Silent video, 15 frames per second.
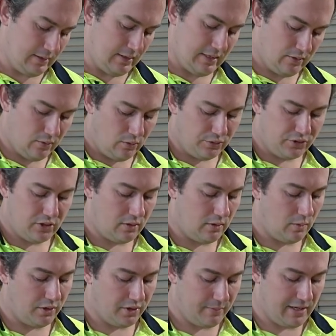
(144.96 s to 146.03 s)
And also I
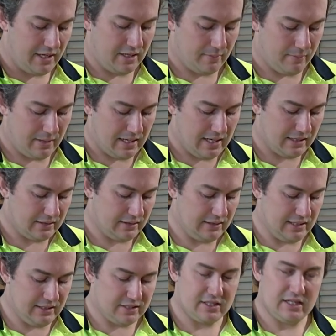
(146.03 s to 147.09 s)
want to make a mark
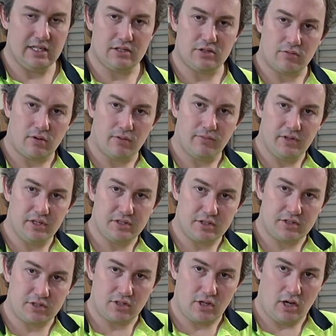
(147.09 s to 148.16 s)
dead center of this
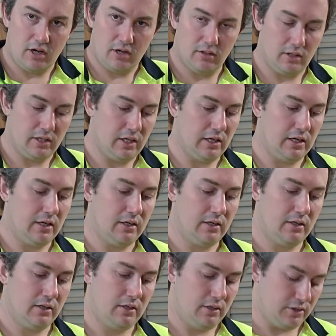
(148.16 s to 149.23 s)
stile here
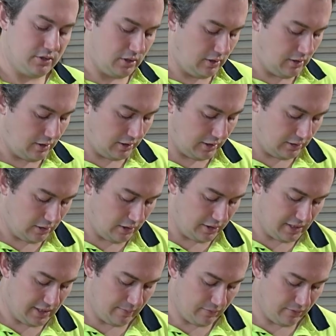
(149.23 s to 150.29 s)
so that I can line
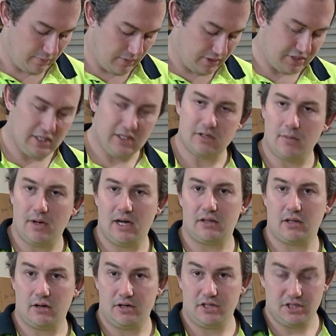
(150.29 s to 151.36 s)
it up with my center mark
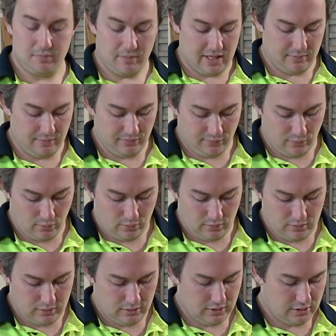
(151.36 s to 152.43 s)
that I just made before.
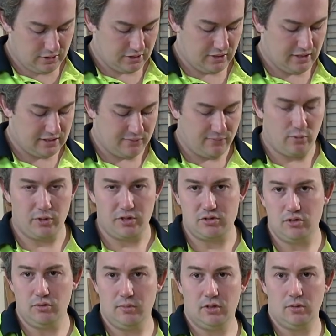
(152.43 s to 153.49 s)
So that's
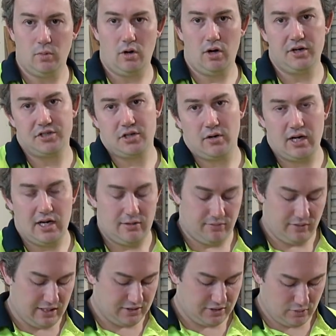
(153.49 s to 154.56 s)
42mm wide, so half of
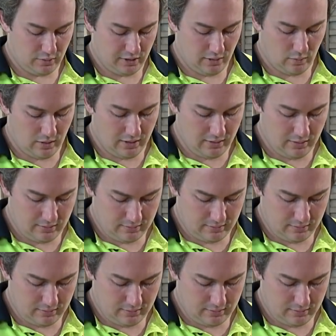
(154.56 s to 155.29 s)
that's 21.